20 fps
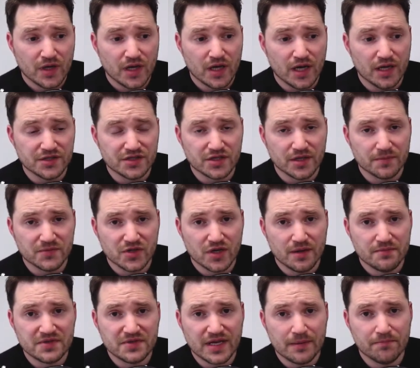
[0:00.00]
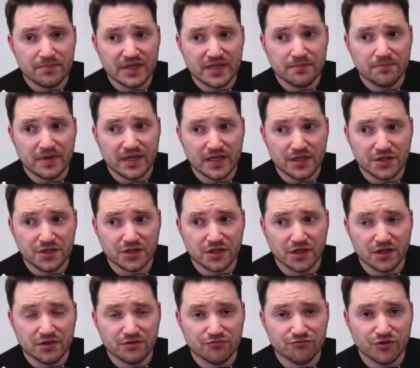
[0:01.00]
And sometimes that big
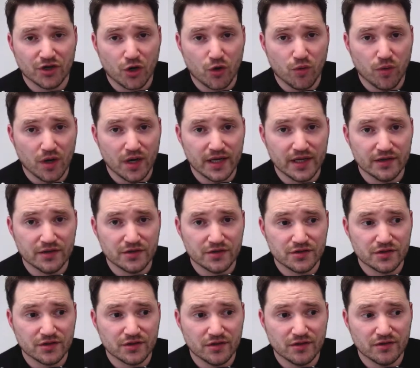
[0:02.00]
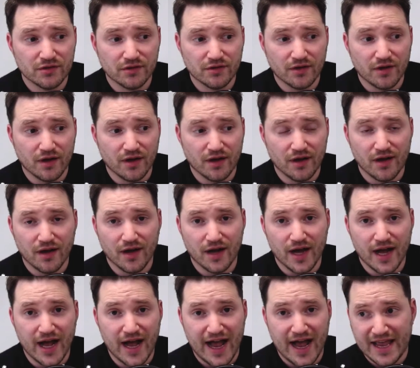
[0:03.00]
picture requires
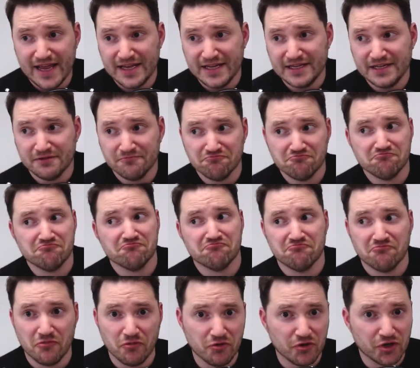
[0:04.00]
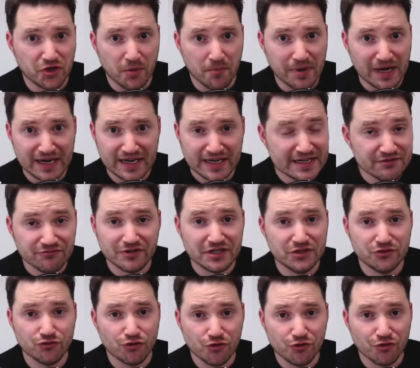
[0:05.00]
a complete
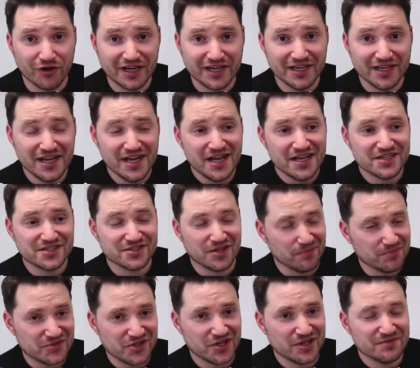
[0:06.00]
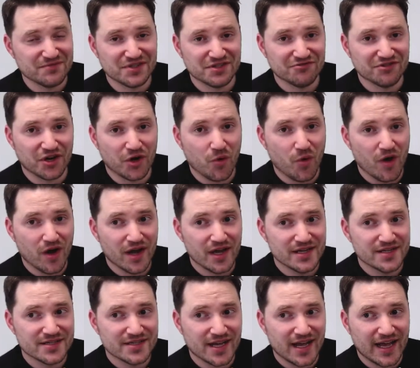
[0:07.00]
redrawing. Sometimes it
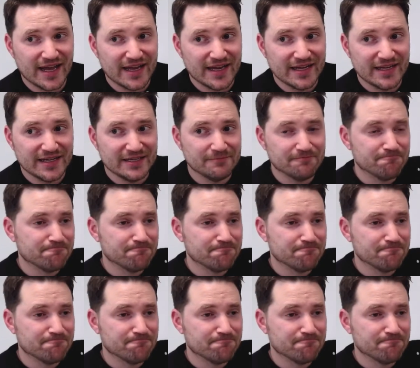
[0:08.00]
requires a